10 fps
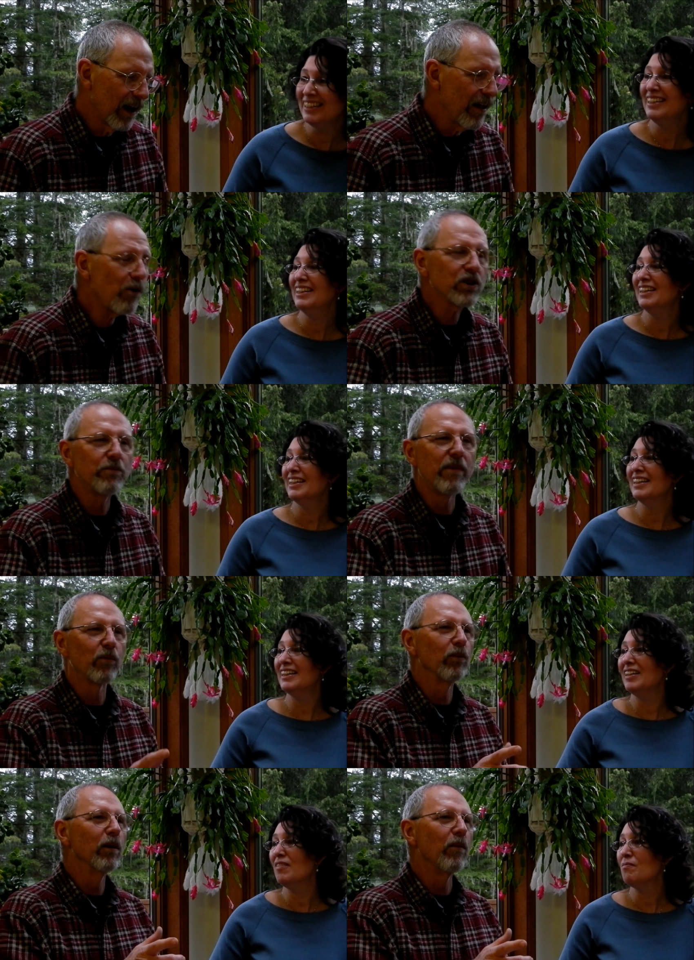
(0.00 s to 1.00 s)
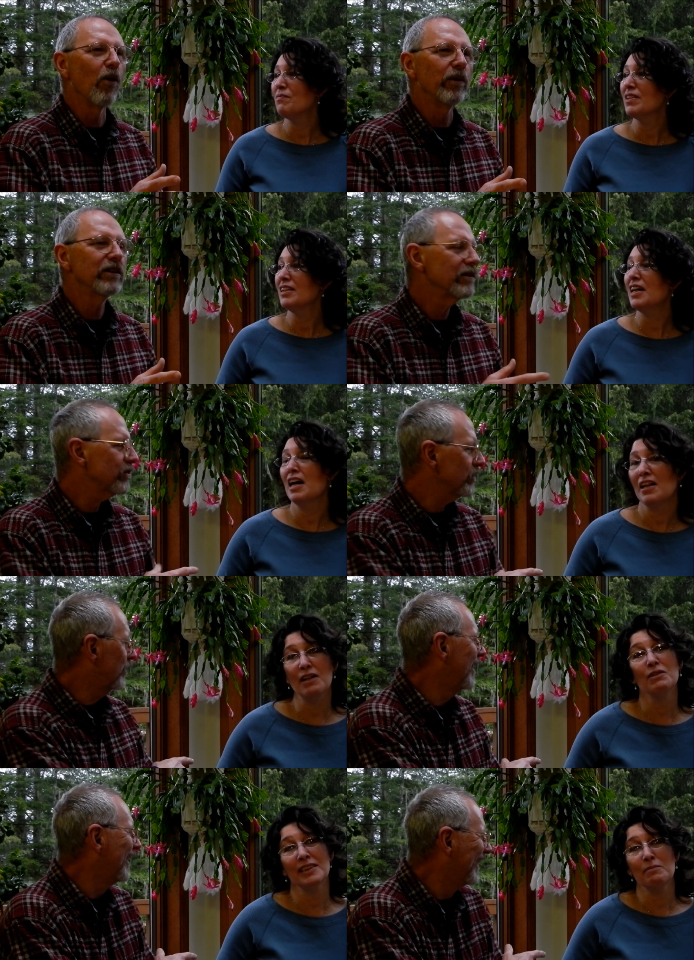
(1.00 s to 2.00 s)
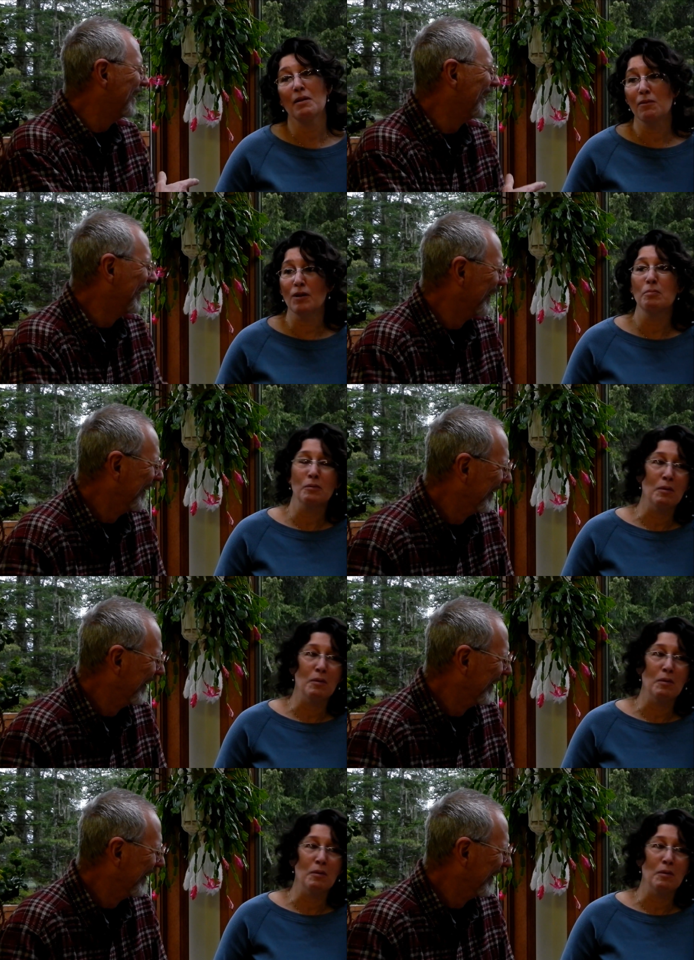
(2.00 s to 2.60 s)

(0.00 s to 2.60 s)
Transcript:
Speaker 1: that was a memorable moment. Yeah, so. that was a memorable